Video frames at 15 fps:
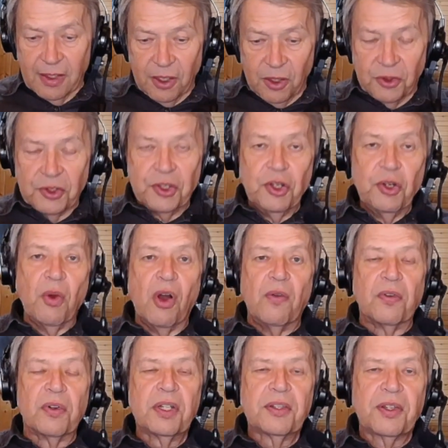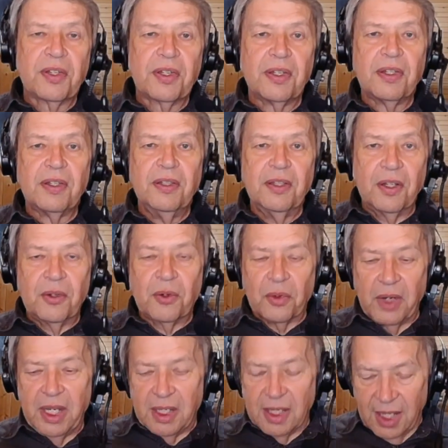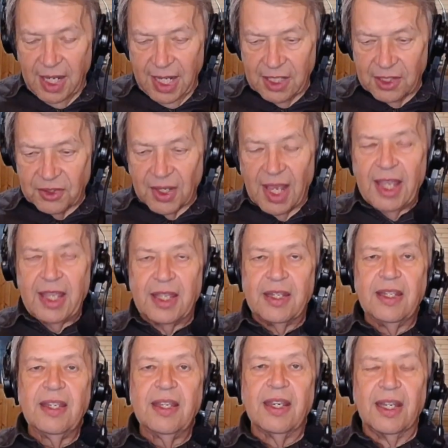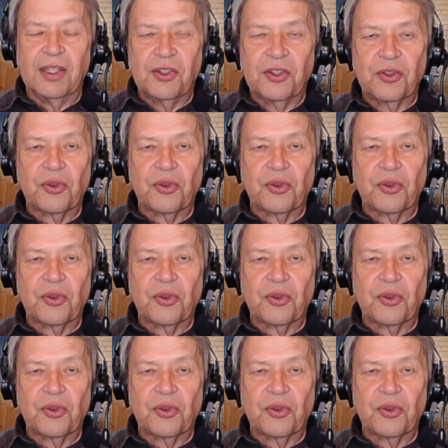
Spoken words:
anxiety and stress psychologically,